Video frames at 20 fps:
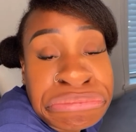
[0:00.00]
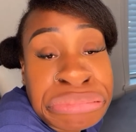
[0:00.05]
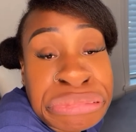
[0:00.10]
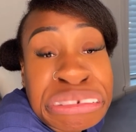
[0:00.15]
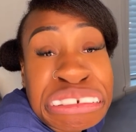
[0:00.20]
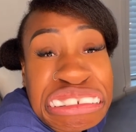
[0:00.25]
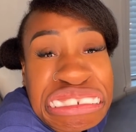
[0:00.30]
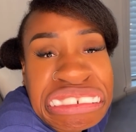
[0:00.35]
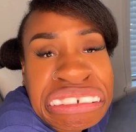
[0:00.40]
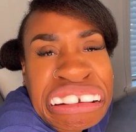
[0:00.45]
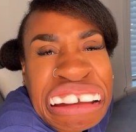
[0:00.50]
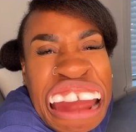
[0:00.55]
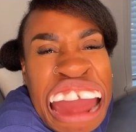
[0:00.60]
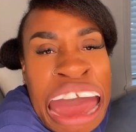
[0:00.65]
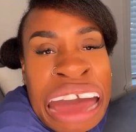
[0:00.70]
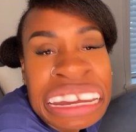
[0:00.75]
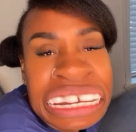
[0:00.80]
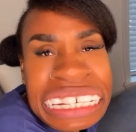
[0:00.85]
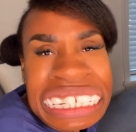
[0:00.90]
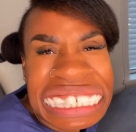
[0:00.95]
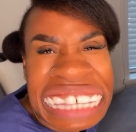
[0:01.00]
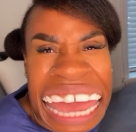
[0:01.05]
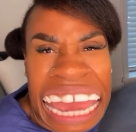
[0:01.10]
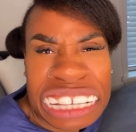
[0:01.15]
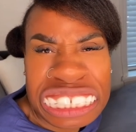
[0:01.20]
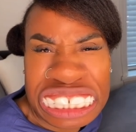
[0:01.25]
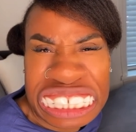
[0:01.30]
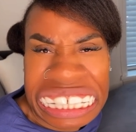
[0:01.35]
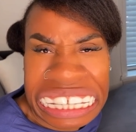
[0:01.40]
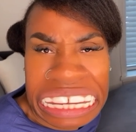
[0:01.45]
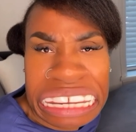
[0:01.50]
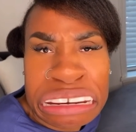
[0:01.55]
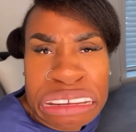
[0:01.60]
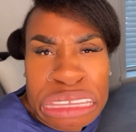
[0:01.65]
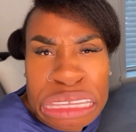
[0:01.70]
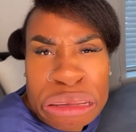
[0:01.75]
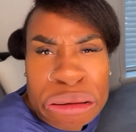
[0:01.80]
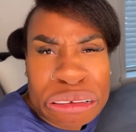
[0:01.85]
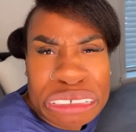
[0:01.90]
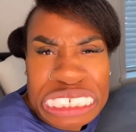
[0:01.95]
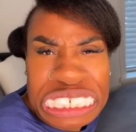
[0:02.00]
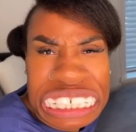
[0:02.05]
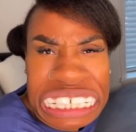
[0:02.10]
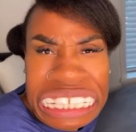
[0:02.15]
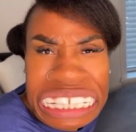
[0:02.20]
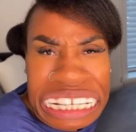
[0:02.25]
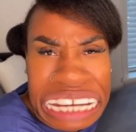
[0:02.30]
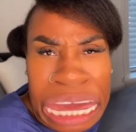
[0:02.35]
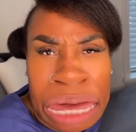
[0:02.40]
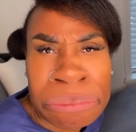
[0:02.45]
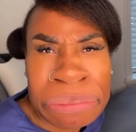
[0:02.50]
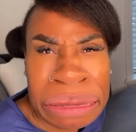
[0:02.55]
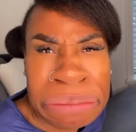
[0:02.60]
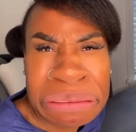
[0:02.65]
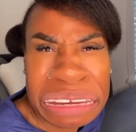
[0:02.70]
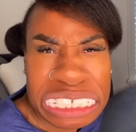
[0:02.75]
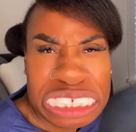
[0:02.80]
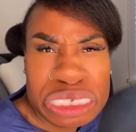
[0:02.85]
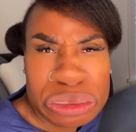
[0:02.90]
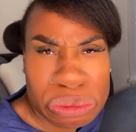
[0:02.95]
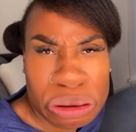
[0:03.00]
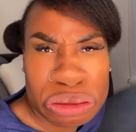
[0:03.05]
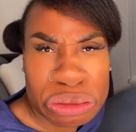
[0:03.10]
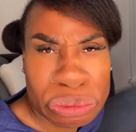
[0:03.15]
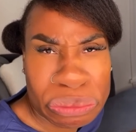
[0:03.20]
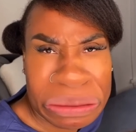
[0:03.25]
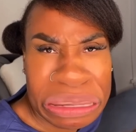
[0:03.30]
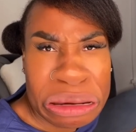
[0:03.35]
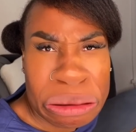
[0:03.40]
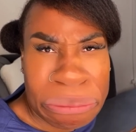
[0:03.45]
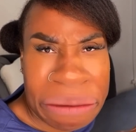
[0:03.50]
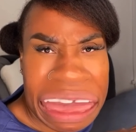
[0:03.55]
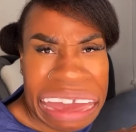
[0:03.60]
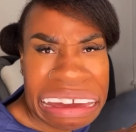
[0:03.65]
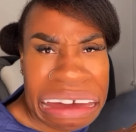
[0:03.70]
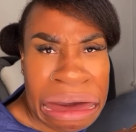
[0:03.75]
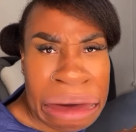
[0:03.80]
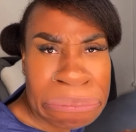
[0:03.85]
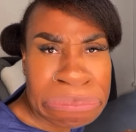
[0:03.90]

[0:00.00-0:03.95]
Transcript: brr. It's actually getting a little chilly now. Maybe I should roll the window back